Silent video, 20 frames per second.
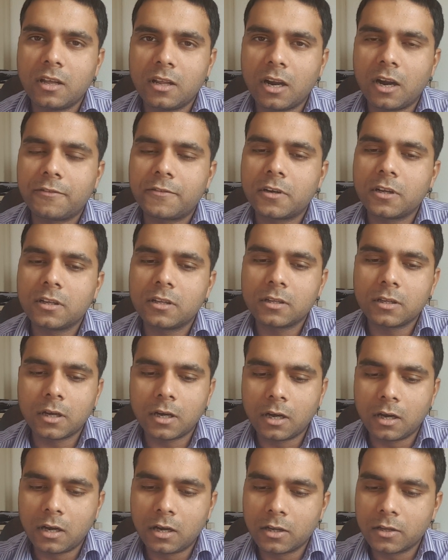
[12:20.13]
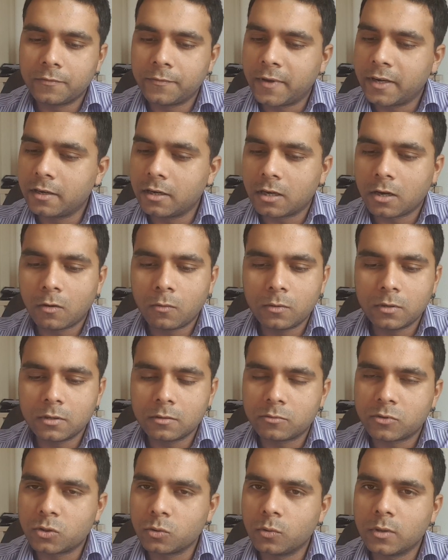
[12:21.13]
After when around
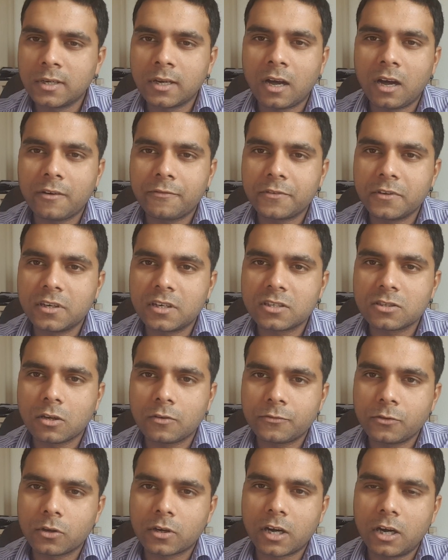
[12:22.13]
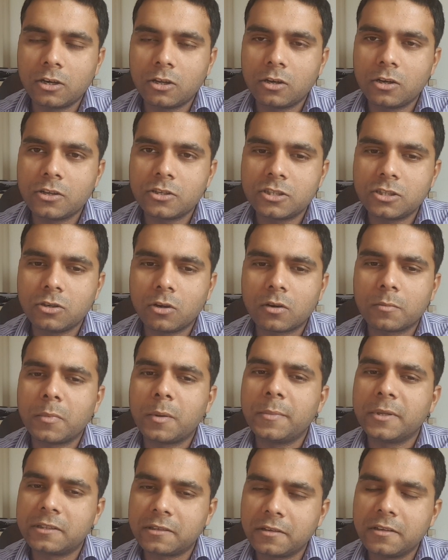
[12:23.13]
2.5 years of your cardiology, or
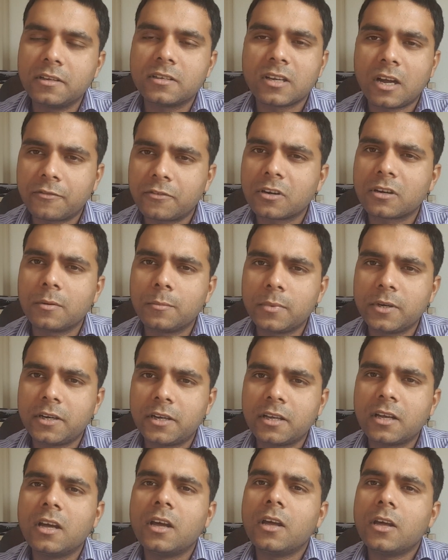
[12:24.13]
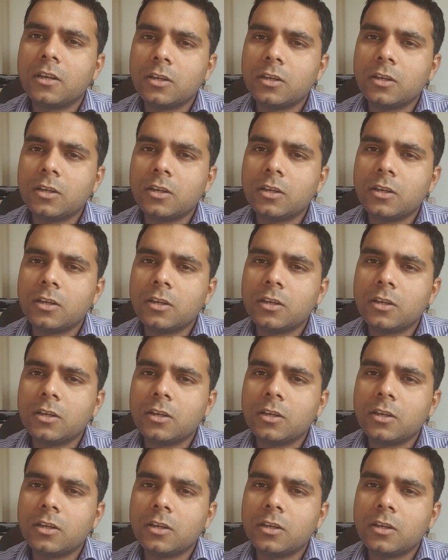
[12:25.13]
maybe 3 years after completing,